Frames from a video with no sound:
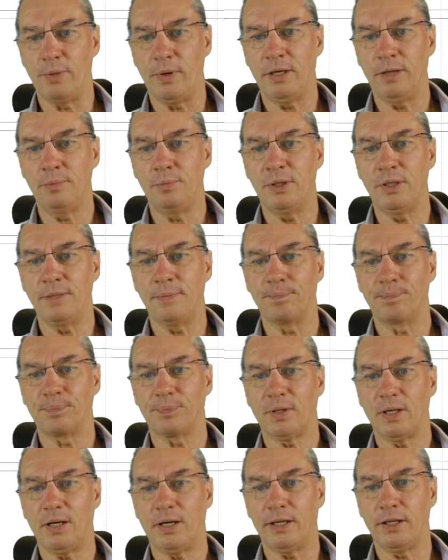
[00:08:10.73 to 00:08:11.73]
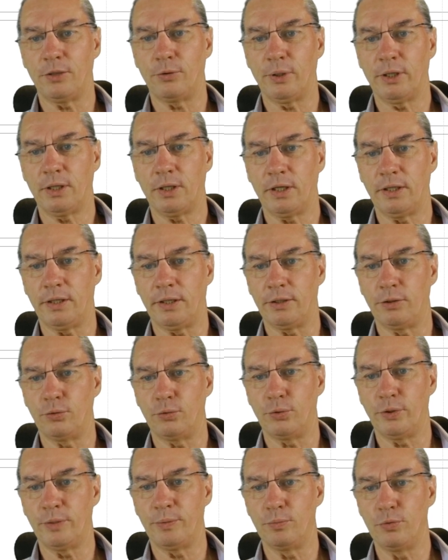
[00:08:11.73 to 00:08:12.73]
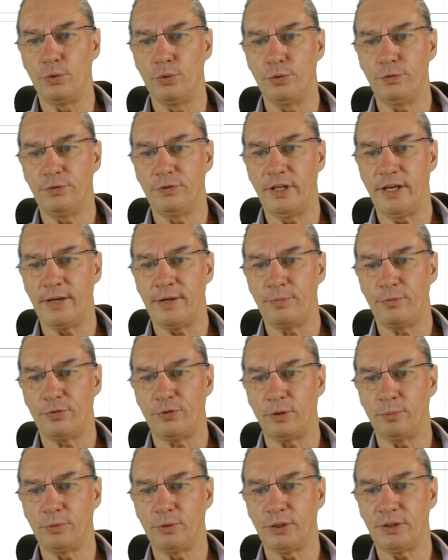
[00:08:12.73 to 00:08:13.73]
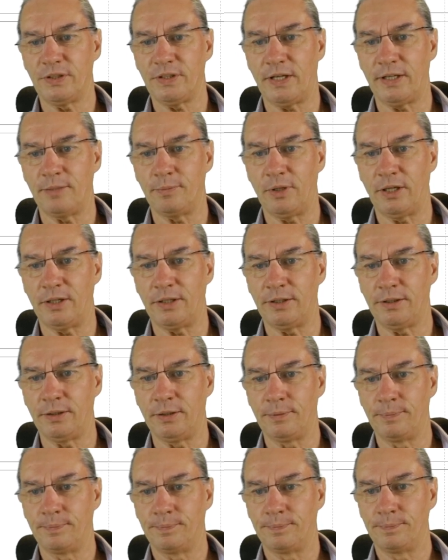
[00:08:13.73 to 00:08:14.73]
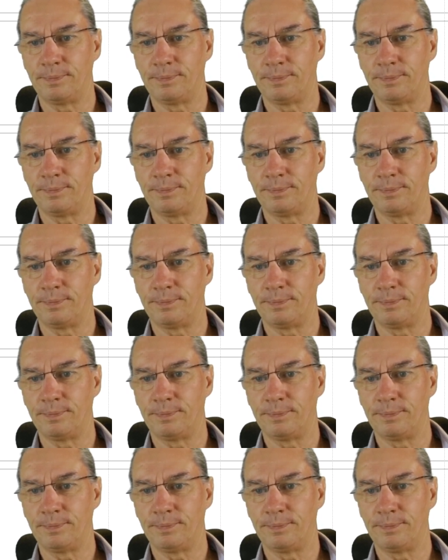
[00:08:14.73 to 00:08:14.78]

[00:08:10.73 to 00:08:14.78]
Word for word: Maybe quickly remove them from the timeline.